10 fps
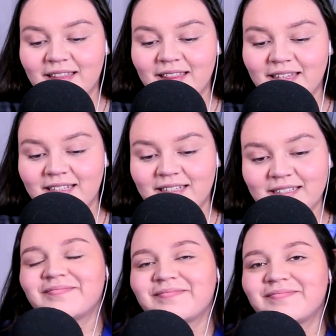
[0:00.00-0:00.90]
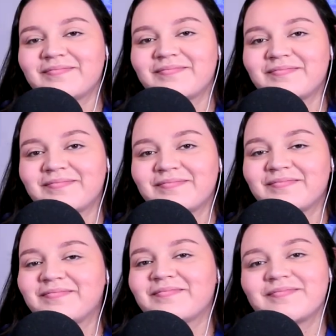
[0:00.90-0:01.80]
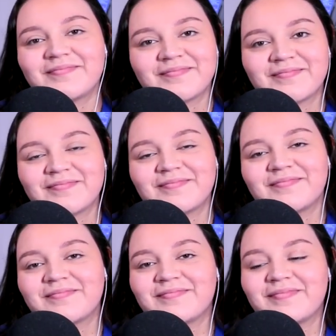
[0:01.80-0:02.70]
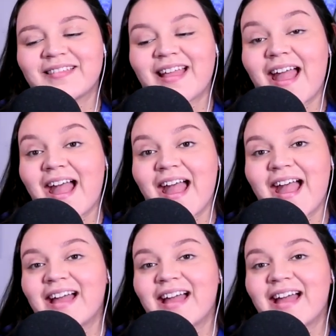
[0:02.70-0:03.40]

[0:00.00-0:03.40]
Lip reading: The person shown says nothing.